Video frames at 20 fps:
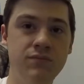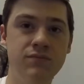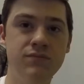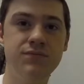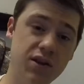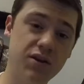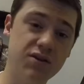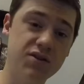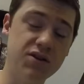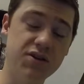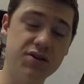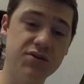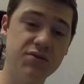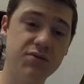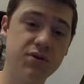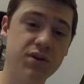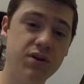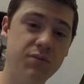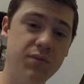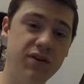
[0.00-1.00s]
There's also
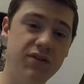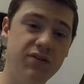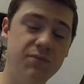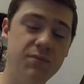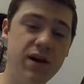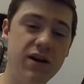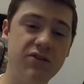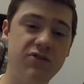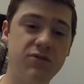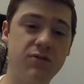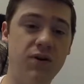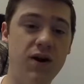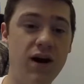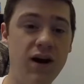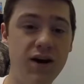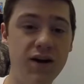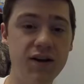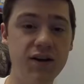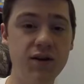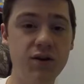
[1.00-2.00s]
going to be spatial
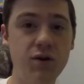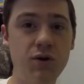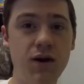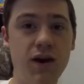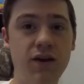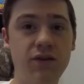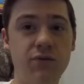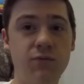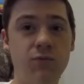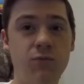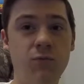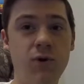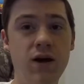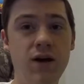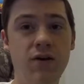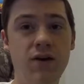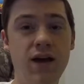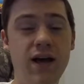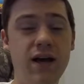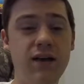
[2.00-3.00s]
audio as
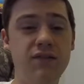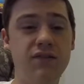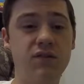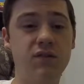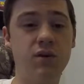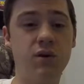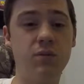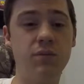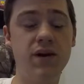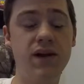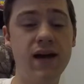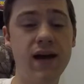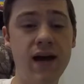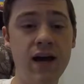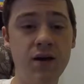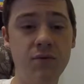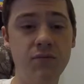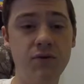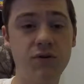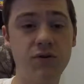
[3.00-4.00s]
well as Dolby
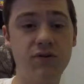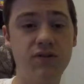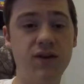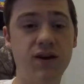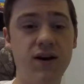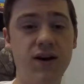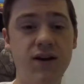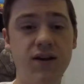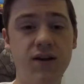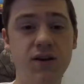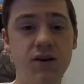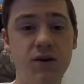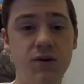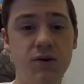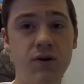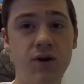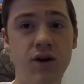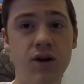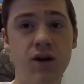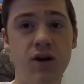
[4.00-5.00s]
Atmos
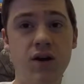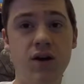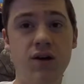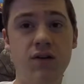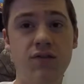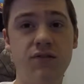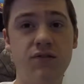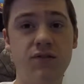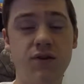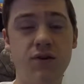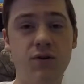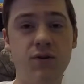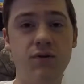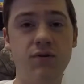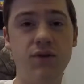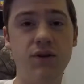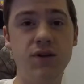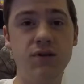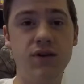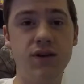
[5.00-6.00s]
audio, so
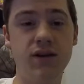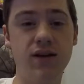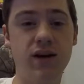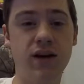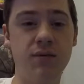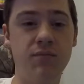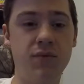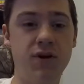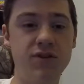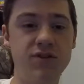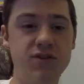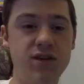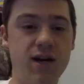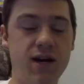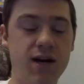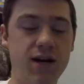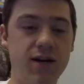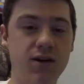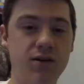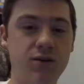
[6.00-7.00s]
you get a much
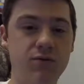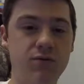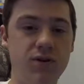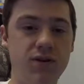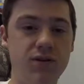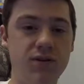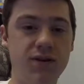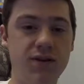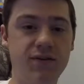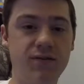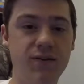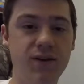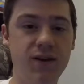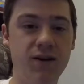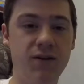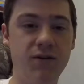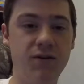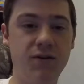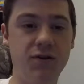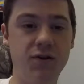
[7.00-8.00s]
higher quality
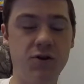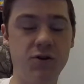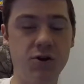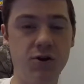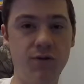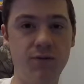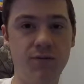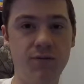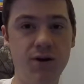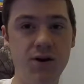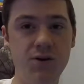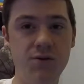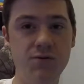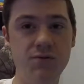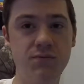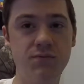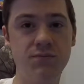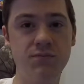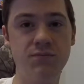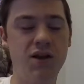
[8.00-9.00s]
sound on your new
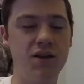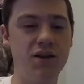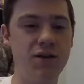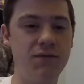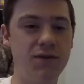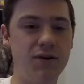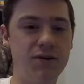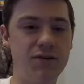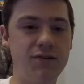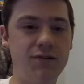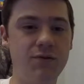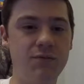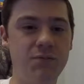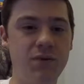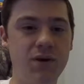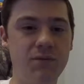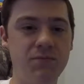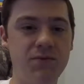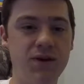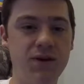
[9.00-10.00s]
phone. They've also
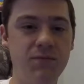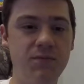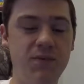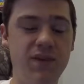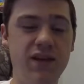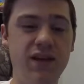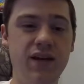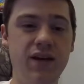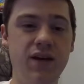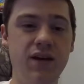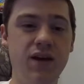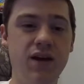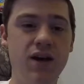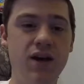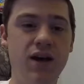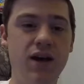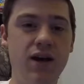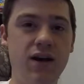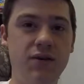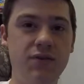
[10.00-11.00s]
bumped up the
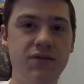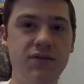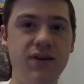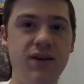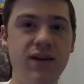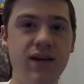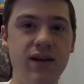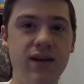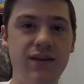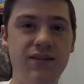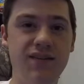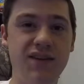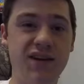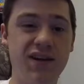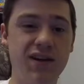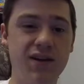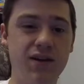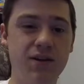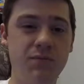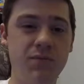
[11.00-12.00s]
LTE to
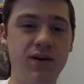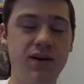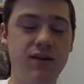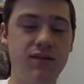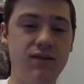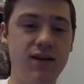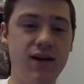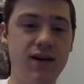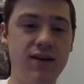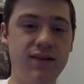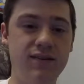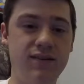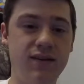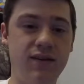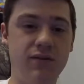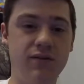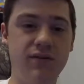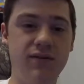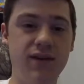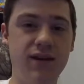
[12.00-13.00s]
gigabit class
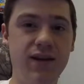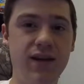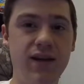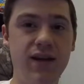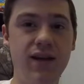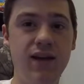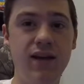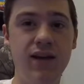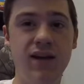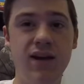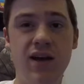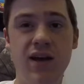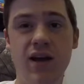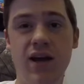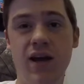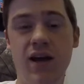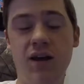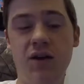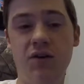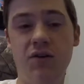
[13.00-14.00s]
LTE,
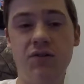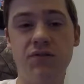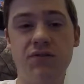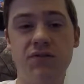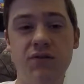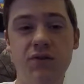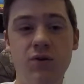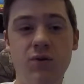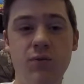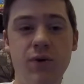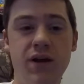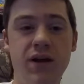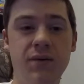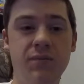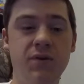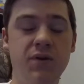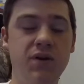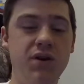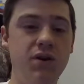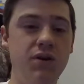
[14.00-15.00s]
and also we have
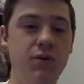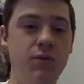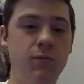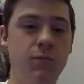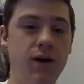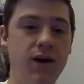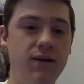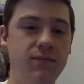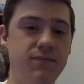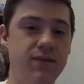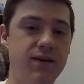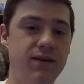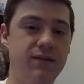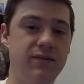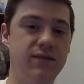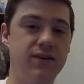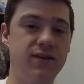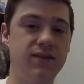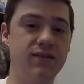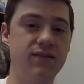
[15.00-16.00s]
the new Wi-Fi
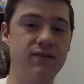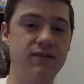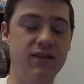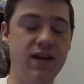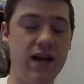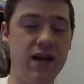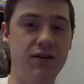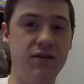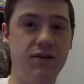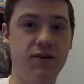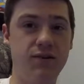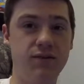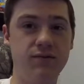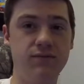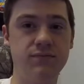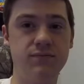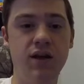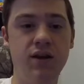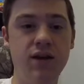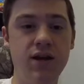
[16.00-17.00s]
6 standard.
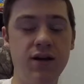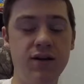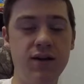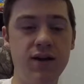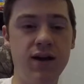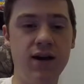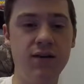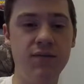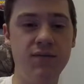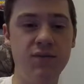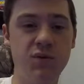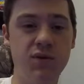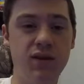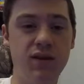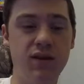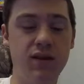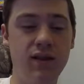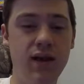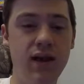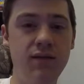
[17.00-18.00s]
Now the iPhone
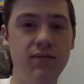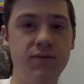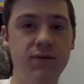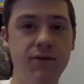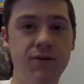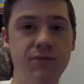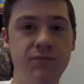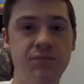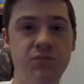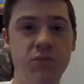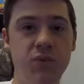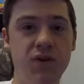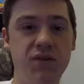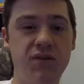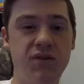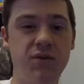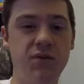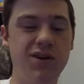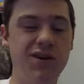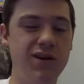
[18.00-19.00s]
11 is
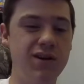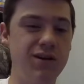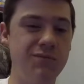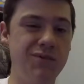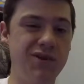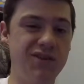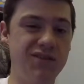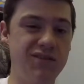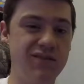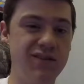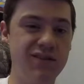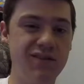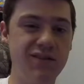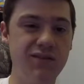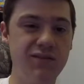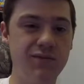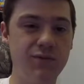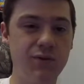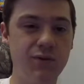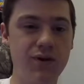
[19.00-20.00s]
going to come in a
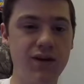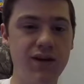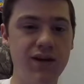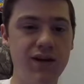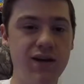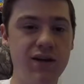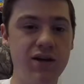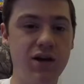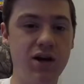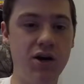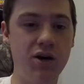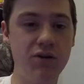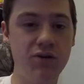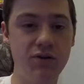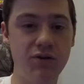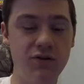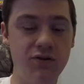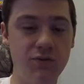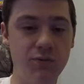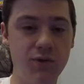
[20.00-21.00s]
64 gig,
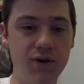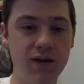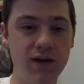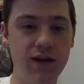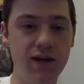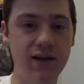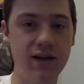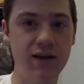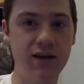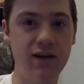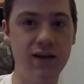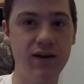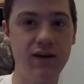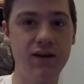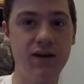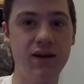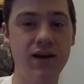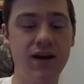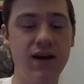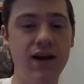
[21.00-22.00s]
128
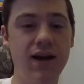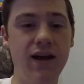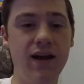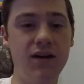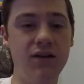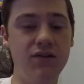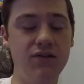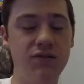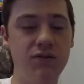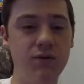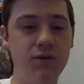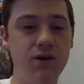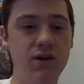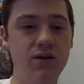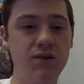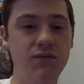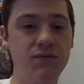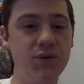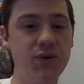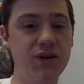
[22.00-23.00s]
gig, and a
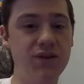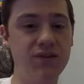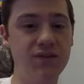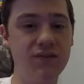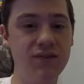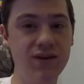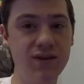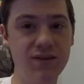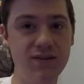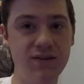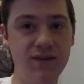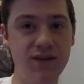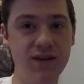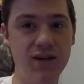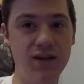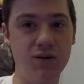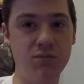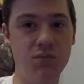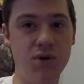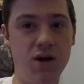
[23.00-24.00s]
256
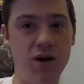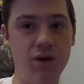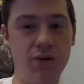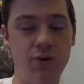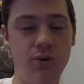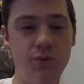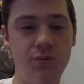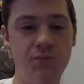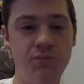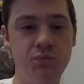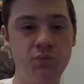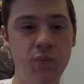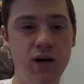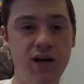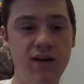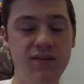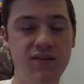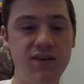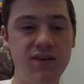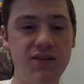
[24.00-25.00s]
gig model,
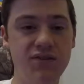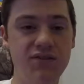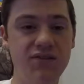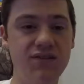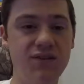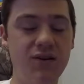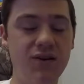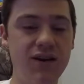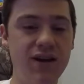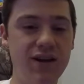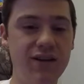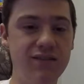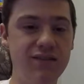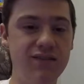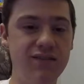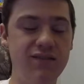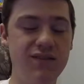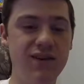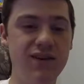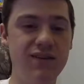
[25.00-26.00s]
and it's going to start at
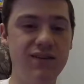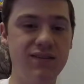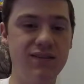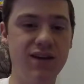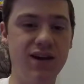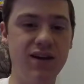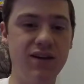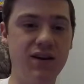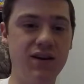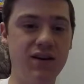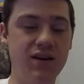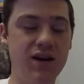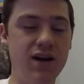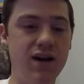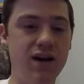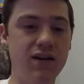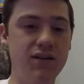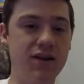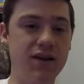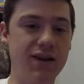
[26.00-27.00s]

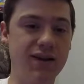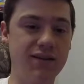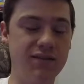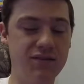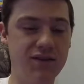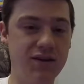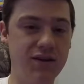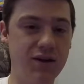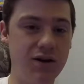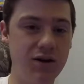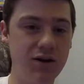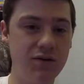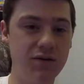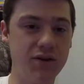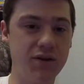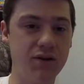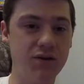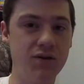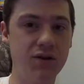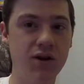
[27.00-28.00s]
$699 like I said
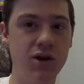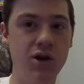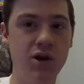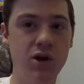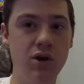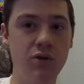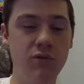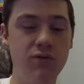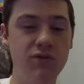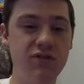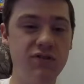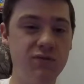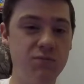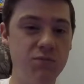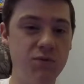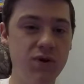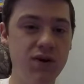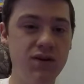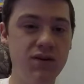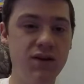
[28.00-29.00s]
earlier, which is
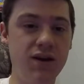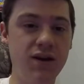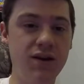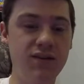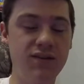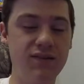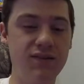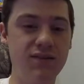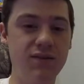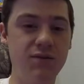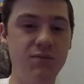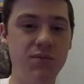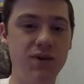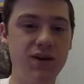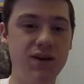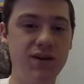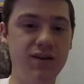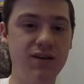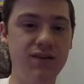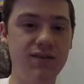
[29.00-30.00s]
pretty nice
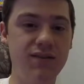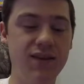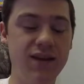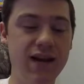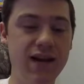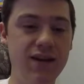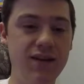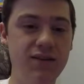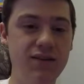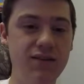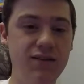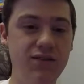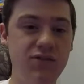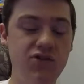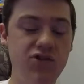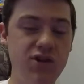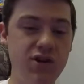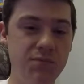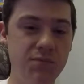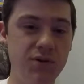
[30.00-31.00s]
because that is
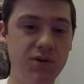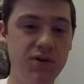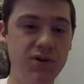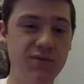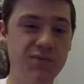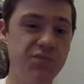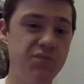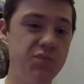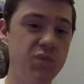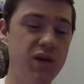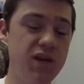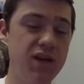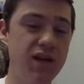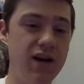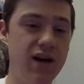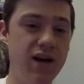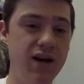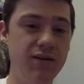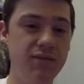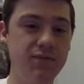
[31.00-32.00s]
cheaper than the
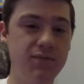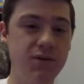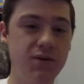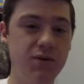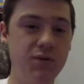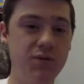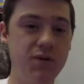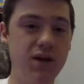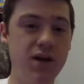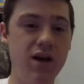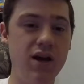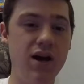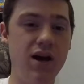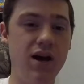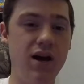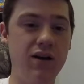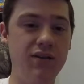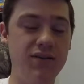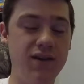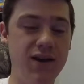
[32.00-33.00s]
iPhone
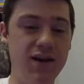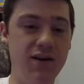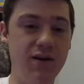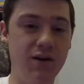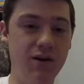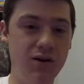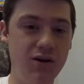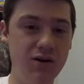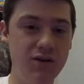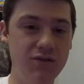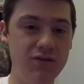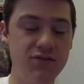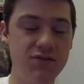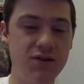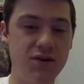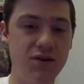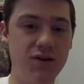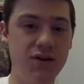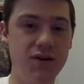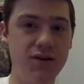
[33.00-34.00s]
XR
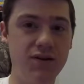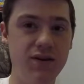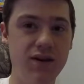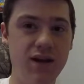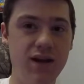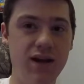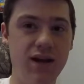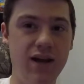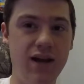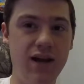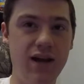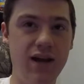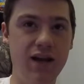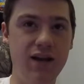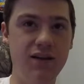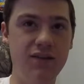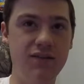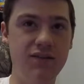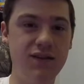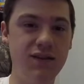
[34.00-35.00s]
started, and
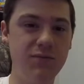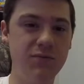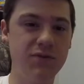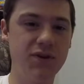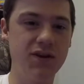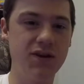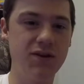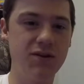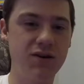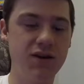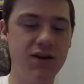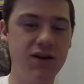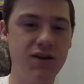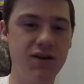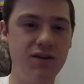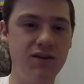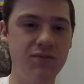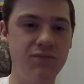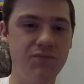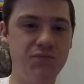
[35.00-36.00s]
it seems like you're
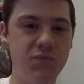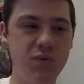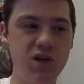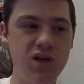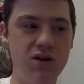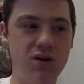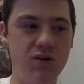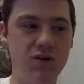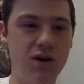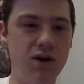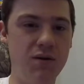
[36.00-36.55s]
getting, a